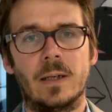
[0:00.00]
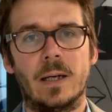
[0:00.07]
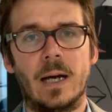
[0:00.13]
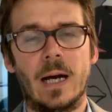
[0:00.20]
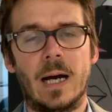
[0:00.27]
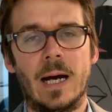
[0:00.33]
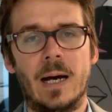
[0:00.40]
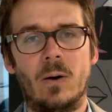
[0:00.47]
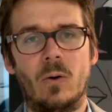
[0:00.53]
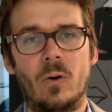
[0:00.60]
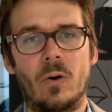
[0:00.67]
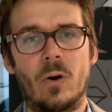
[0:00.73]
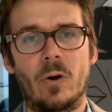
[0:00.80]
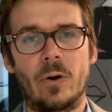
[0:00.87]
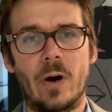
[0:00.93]

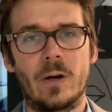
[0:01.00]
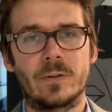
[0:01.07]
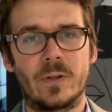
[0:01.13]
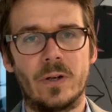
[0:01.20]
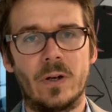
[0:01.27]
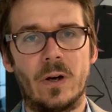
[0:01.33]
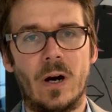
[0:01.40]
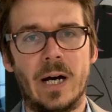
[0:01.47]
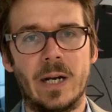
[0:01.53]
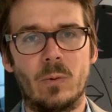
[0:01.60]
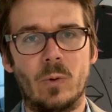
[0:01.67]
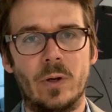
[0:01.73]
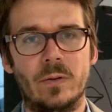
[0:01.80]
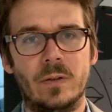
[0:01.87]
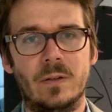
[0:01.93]
or ultra high net
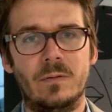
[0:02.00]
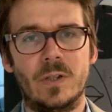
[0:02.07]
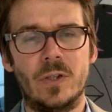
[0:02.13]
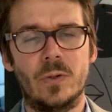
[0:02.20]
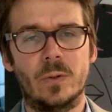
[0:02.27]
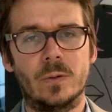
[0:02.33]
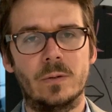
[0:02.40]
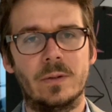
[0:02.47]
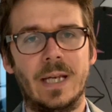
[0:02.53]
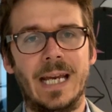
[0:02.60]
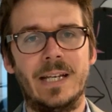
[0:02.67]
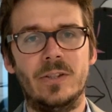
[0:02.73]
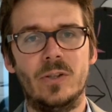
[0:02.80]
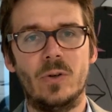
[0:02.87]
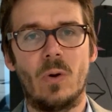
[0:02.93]
worth individual
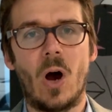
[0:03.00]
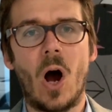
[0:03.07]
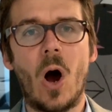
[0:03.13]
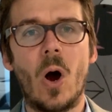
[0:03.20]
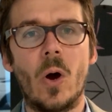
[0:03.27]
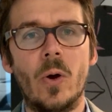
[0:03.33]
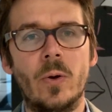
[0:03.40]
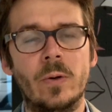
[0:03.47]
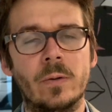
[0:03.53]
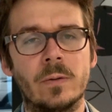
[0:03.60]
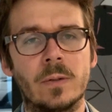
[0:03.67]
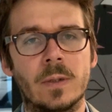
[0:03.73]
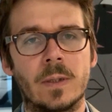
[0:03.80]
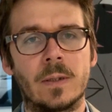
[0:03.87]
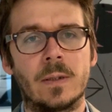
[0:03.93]
and you own
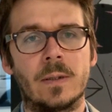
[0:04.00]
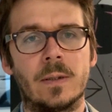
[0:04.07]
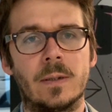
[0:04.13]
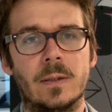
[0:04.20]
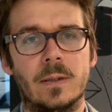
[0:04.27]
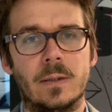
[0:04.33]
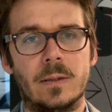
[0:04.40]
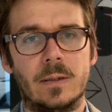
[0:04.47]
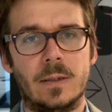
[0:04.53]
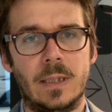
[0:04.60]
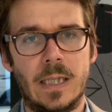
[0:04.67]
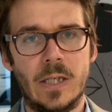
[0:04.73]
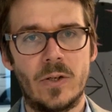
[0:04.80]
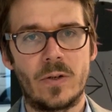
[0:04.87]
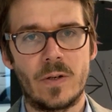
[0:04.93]

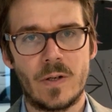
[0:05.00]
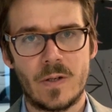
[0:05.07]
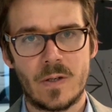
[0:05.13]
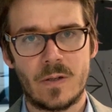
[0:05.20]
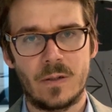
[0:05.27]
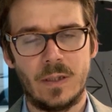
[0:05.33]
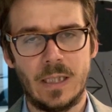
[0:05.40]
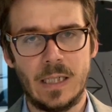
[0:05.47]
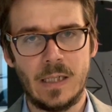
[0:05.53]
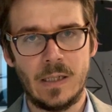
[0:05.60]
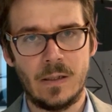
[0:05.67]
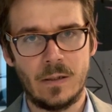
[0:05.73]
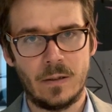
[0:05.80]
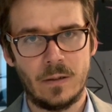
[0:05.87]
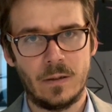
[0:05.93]
interests
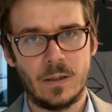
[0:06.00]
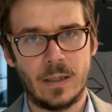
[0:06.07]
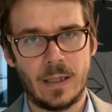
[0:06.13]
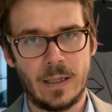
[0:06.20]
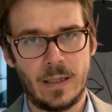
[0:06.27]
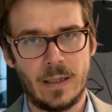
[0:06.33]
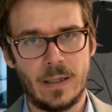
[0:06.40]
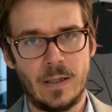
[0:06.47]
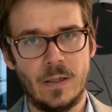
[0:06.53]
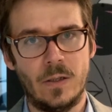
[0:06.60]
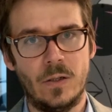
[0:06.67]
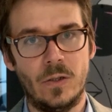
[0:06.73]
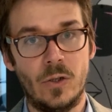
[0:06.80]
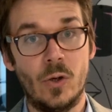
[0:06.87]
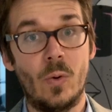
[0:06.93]
in
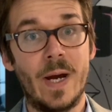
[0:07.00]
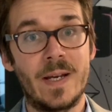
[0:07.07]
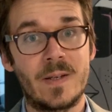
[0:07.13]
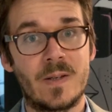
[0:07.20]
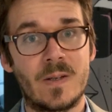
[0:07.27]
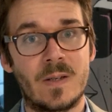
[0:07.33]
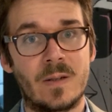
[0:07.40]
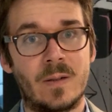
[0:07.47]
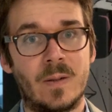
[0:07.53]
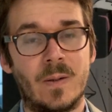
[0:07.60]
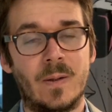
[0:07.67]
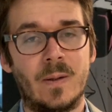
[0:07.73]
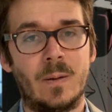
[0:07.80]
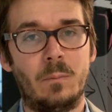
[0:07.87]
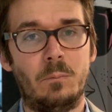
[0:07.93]
US
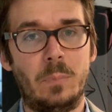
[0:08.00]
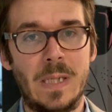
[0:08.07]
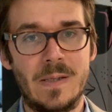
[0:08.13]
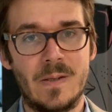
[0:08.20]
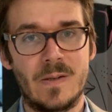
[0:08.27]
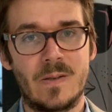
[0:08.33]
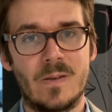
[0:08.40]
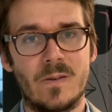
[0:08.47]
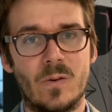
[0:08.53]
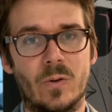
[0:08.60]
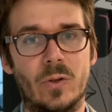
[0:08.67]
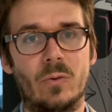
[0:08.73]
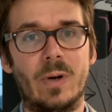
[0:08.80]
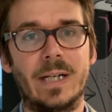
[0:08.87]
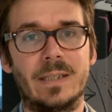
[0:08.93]
businesses or
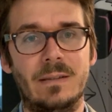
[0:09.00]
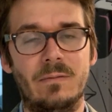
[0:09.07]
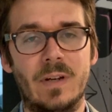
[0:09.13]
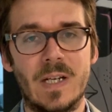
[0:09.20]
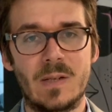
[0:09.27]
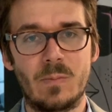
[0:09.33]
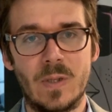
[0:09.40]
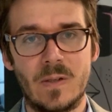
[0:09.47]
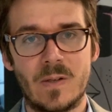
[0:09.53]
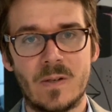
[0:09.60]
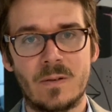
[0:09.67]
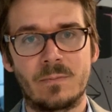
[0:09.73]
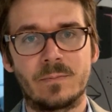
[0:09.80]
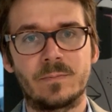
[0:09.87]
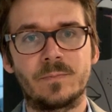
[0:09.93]
direct investments,